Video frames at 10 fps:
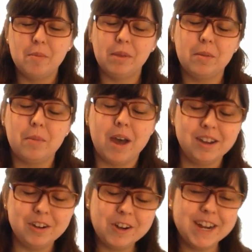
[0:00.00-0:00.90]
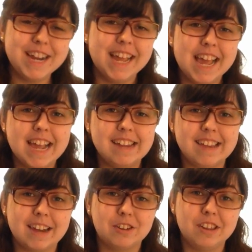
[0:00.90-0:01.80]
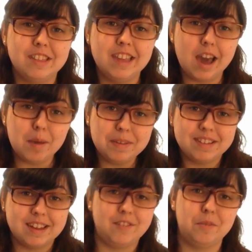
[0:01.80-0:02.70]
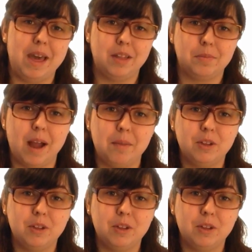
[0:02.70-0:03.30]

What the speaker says: but a Mondegreen is actually the opposite of a malaprop.